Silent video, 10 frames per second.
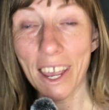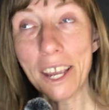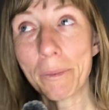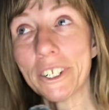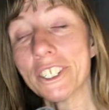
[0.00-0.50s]
I
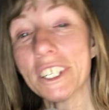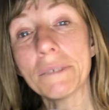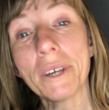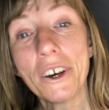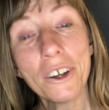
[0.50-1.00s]
appreciate
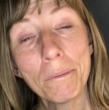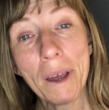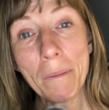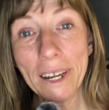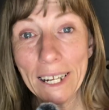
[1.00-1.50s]
to be called
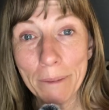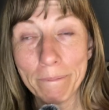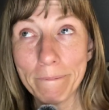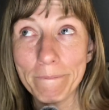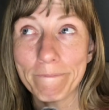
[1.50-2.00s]
by my
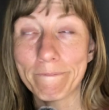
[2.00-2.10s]
name.